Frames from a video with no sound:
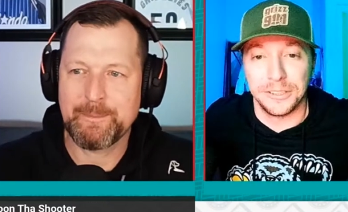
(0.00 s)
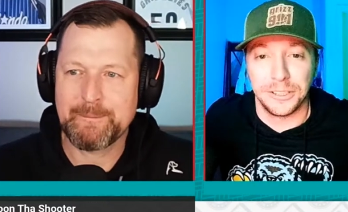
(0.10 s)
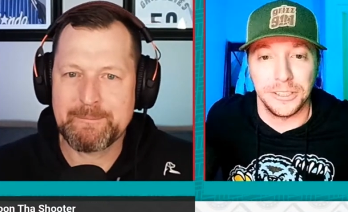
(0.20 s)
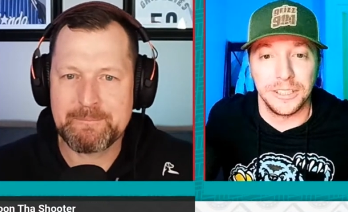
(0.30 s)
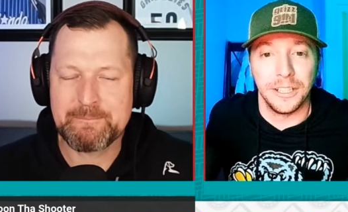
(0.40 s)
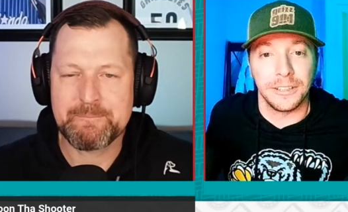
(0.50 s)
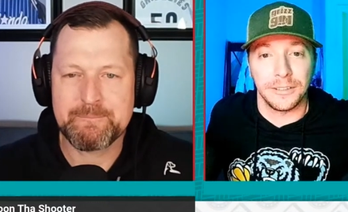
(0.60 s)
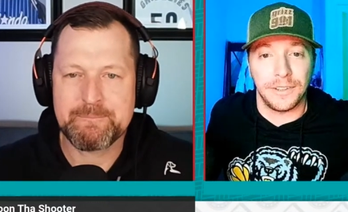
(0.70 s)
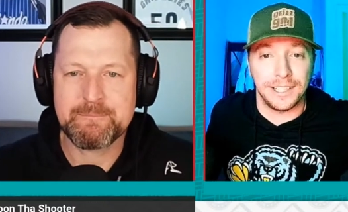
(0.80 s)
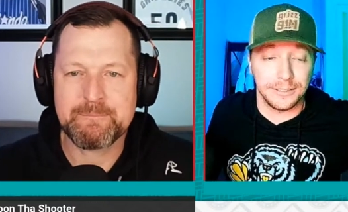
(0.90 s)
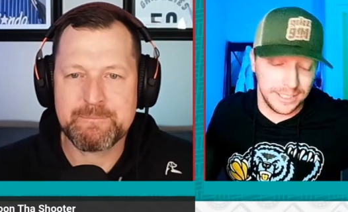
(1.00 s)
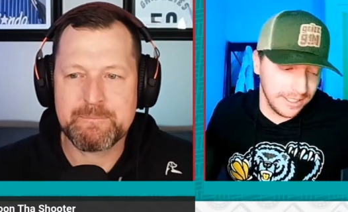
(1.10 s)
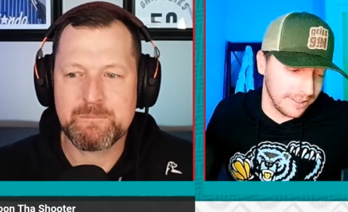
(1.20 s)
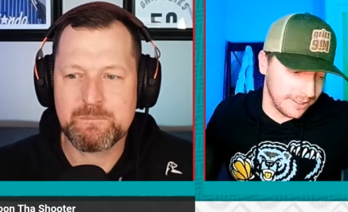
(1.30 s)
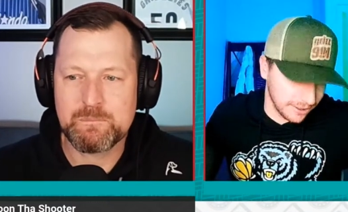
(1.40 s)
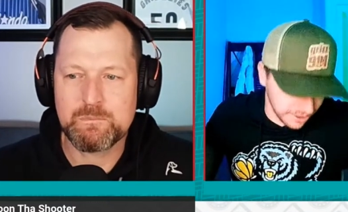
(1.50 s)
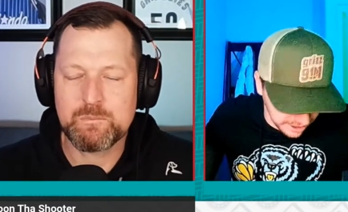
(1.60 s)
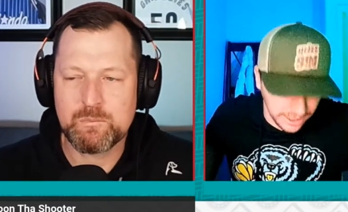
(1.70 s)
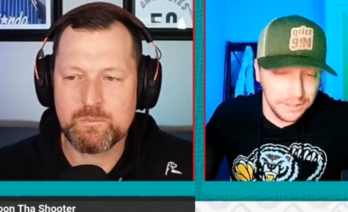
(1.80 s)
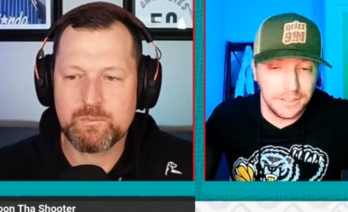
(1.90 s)
Speaker 1: should go to the finals and they
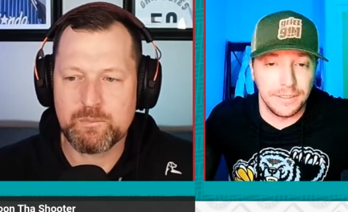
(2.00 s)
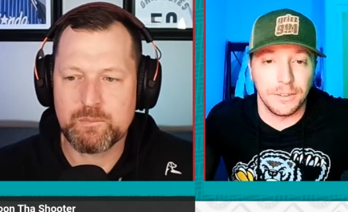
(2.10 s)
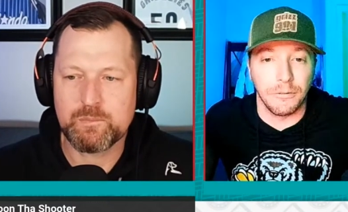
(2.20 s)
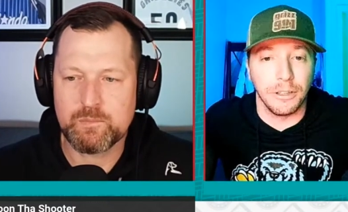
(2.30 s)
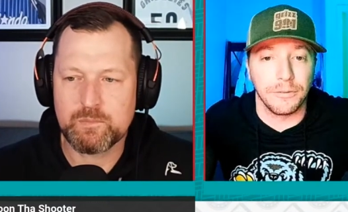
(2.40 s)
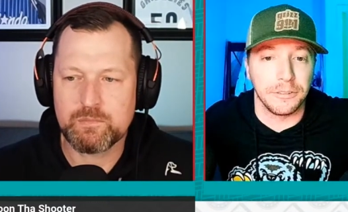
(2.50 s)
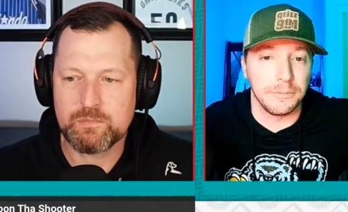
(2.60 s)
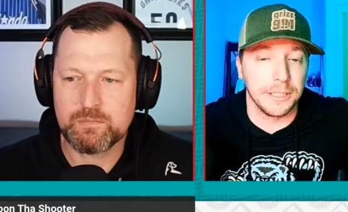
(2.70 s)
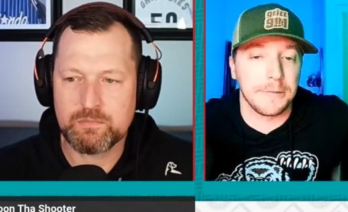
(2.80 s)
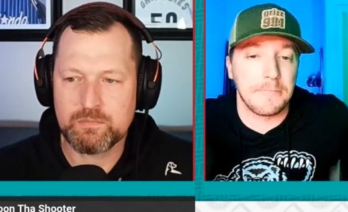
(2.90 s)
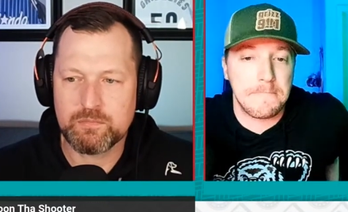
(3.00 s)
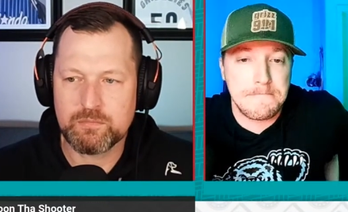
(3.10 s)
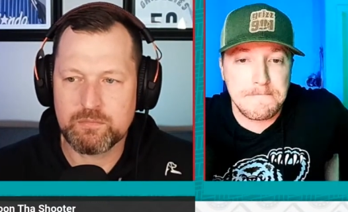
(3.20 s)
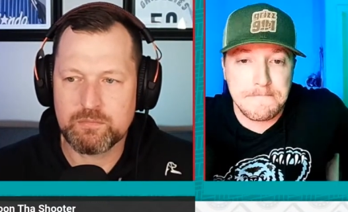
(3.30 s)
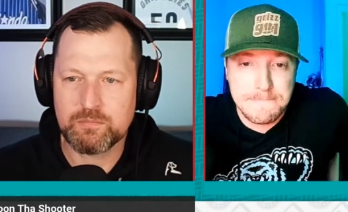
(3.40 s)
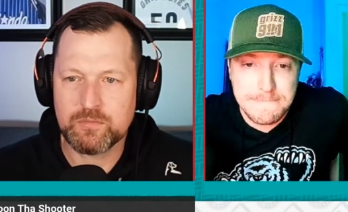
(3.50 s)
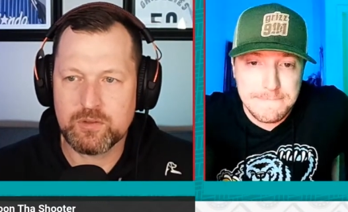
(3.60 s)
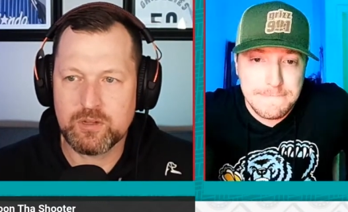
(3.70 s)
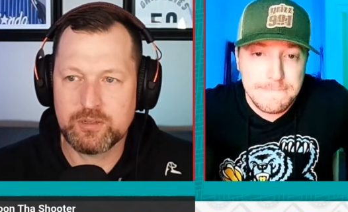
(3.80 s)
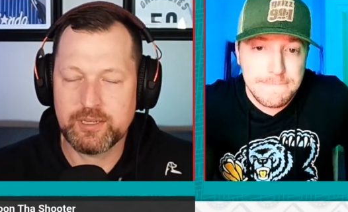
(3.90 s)
should give Denver a run for their money.
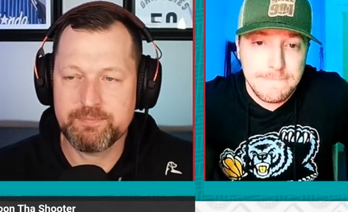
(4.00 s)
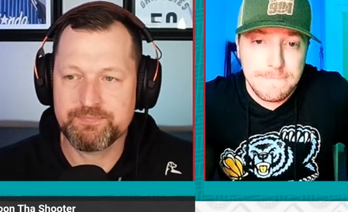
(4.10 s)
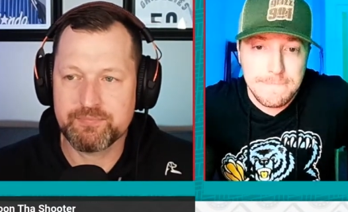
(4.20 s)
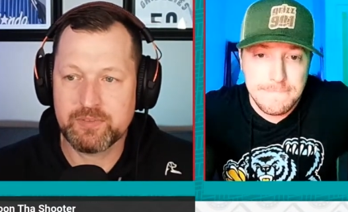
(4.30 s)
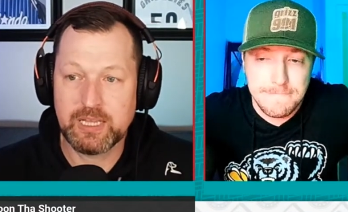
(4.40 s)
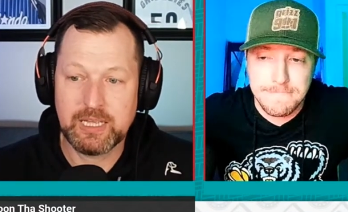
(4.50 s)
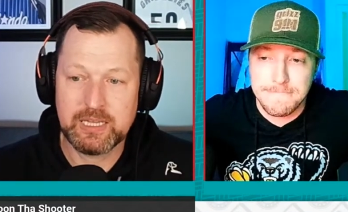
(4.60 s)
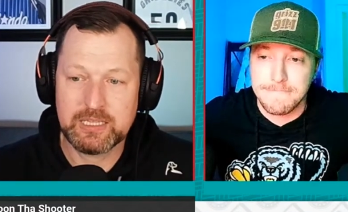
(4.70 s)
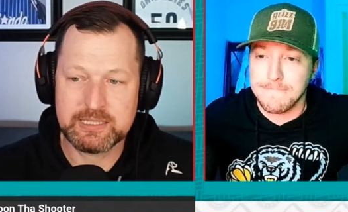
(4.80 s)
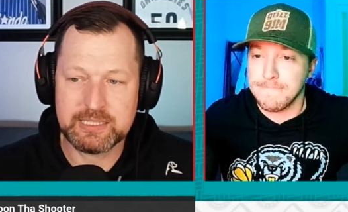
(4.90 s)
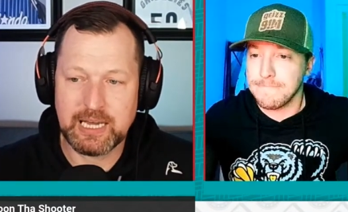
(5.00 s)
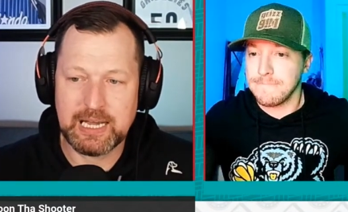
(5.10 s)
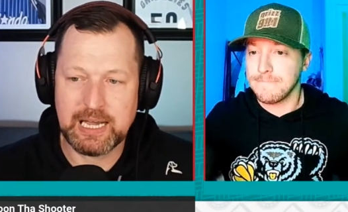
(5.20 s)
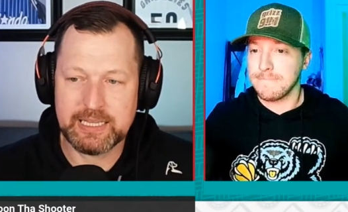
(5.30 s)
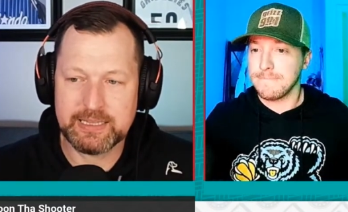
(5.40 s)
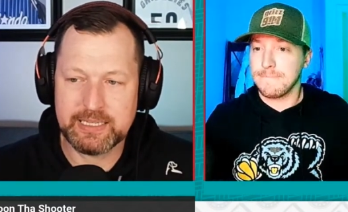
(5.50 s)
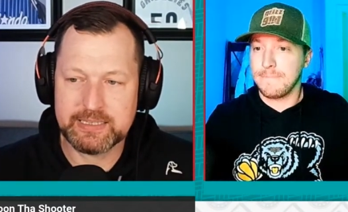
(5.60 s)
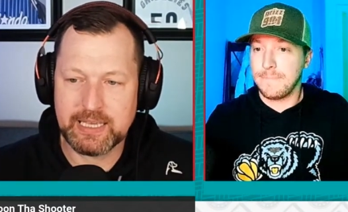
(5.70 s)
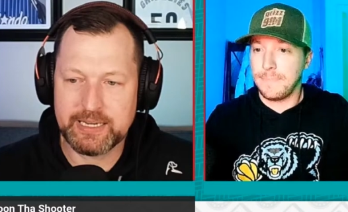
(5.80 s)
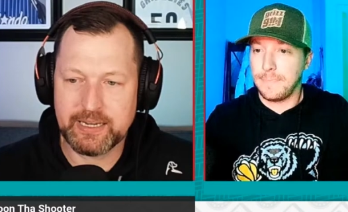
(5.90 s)
Speaker 2: Yeah. Listen, I, I think
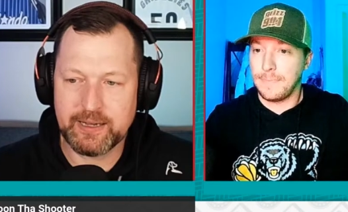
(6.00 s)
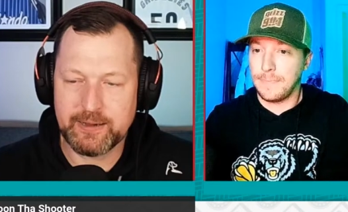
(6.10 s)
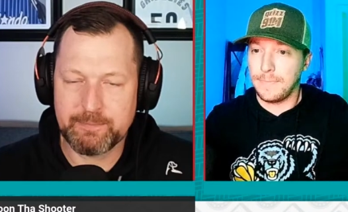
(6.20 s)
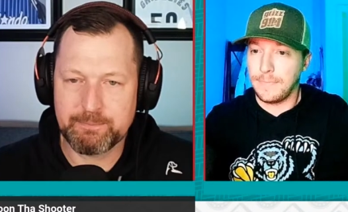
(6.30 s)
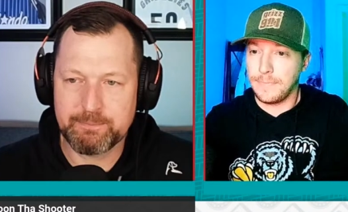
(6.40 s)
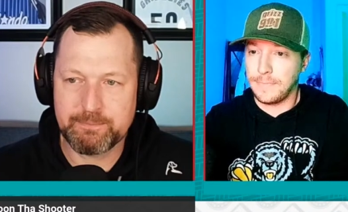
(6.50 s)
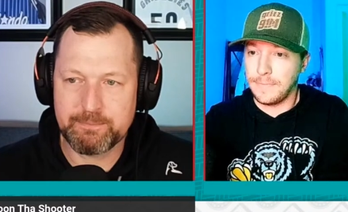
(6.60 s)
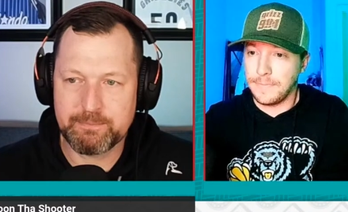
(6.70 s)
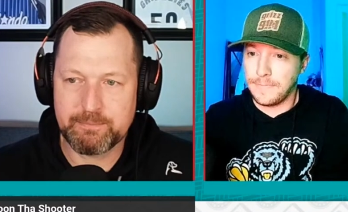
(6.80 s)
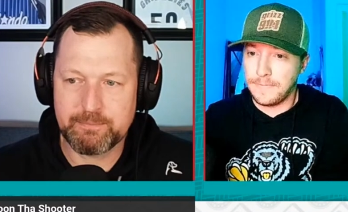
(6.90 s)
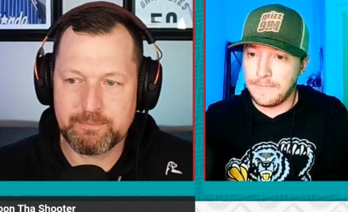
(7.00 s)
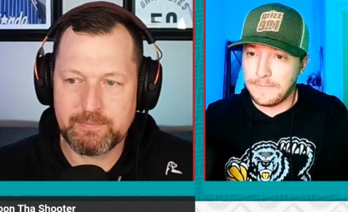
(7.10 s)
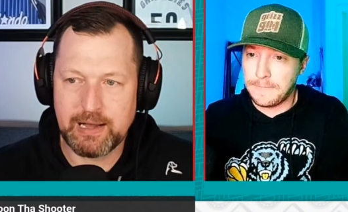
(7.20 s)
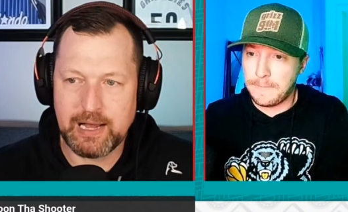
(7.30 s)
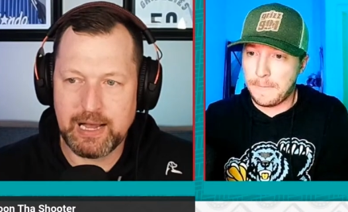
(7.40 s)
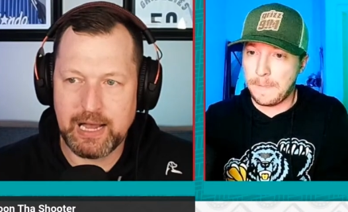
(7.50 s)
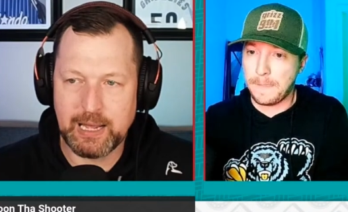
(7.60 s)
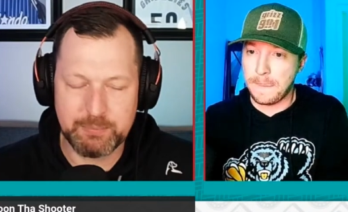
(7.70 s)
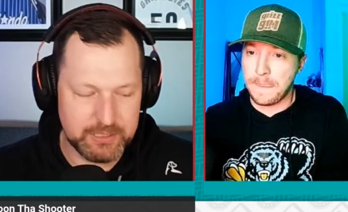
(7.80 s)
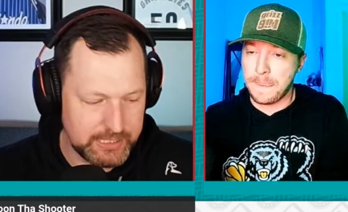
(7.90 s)
that um, I
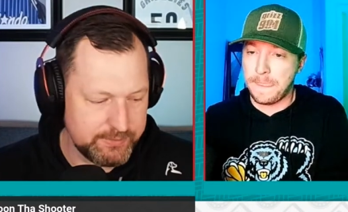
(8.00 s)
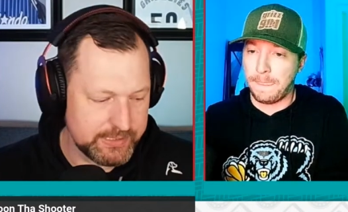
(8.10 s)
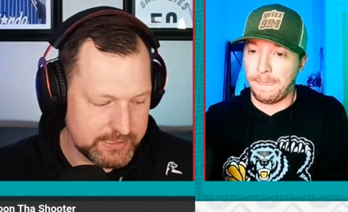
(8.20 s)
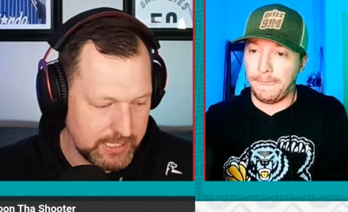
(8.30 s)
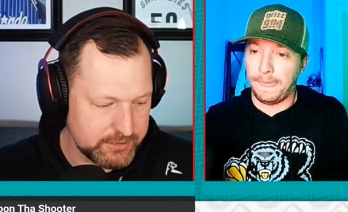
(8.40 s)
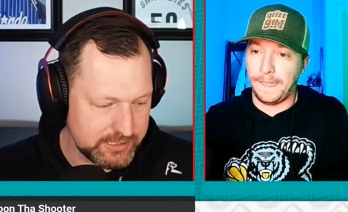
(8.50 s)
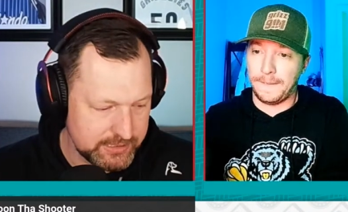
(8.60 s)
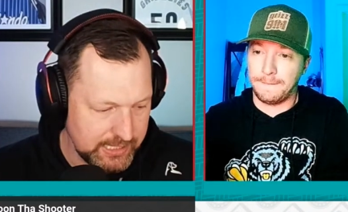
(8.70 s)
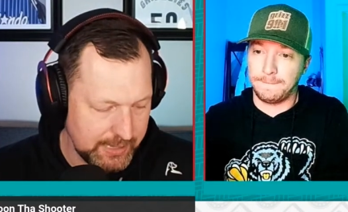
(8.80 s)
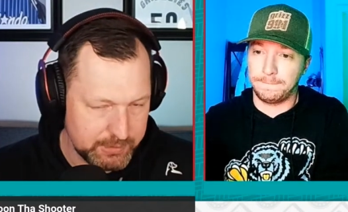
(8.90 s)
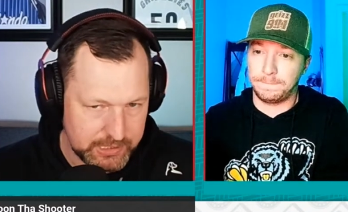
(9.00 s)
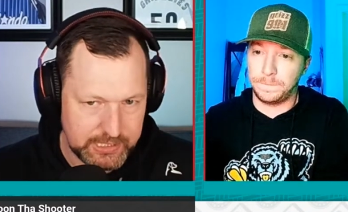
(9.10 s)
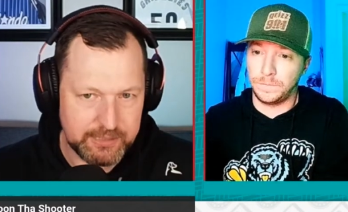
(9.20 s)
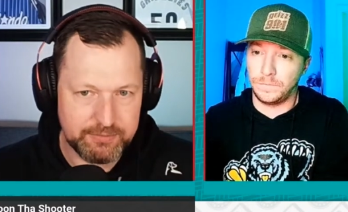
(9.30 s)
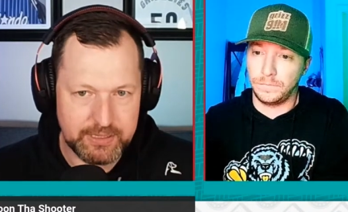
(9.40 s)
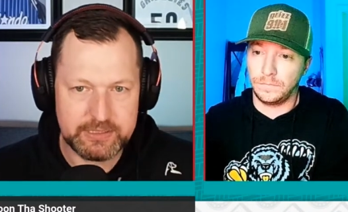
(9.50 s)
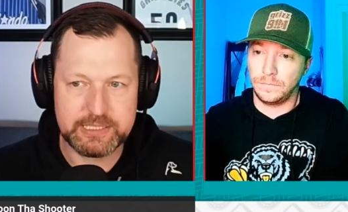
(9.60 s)
believe in the Celtics. I believe in